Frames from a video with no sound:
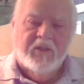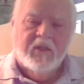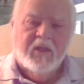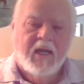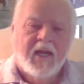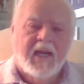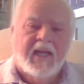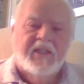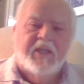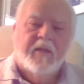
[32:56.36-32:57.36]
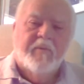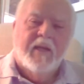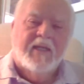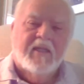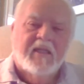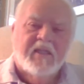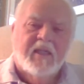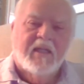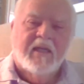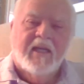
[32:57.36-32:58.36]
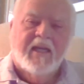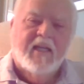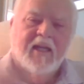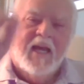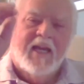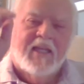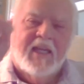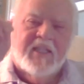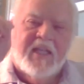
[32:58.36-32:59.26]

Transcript: her, and she'd make the hand like this.